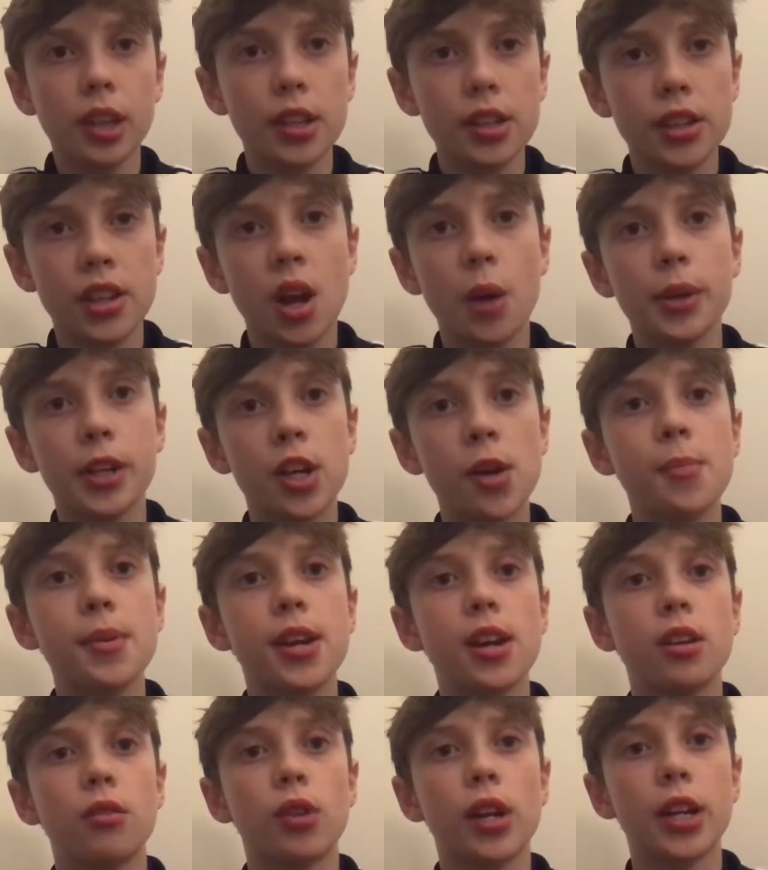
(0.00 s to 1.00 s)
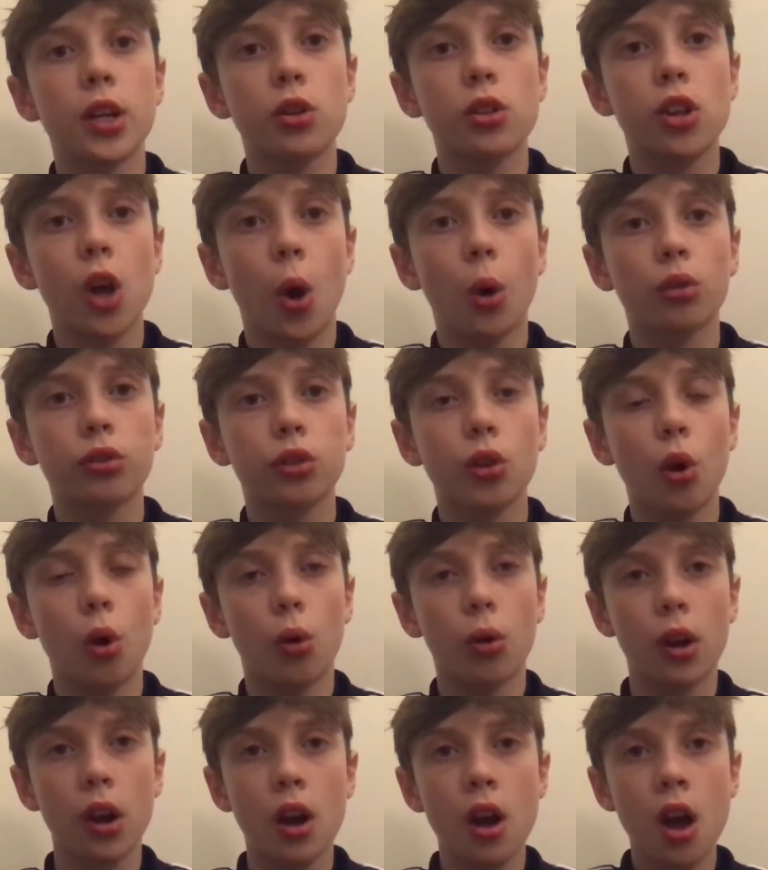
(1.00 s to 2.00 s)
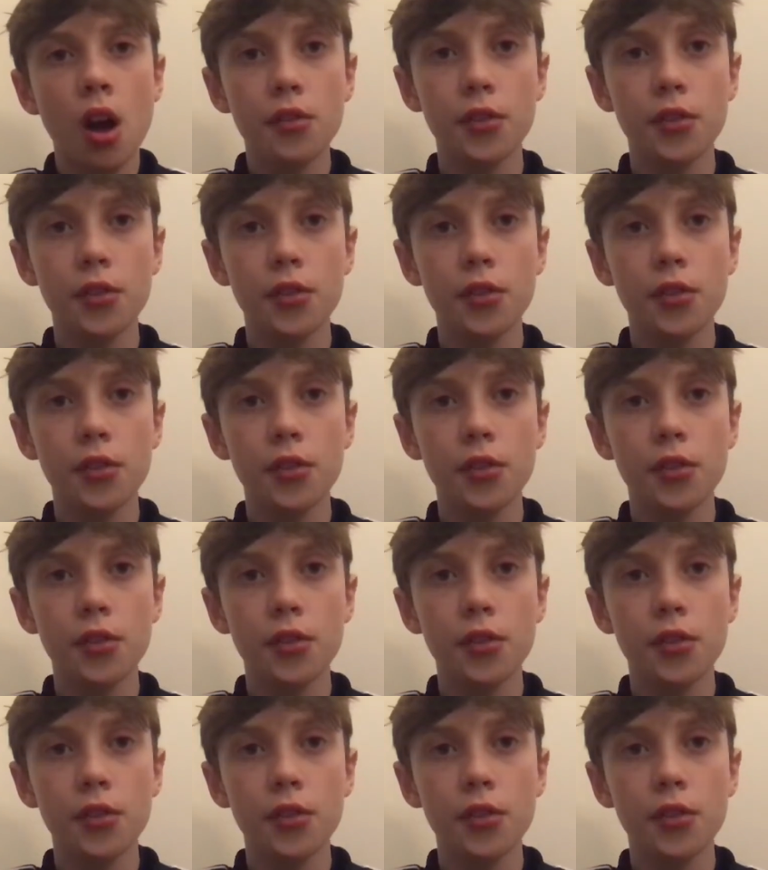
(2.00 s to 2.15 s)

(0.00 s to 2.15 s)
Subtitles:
he could be a really good goal scorer